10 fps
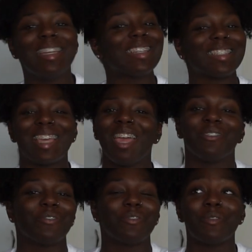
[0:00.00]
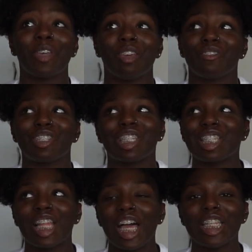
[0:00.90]
They just gave
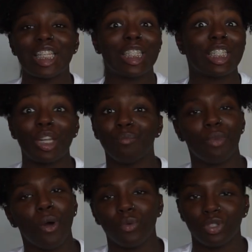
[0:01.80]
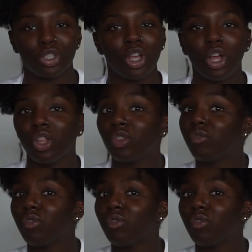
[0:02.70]
us the slides and didn't post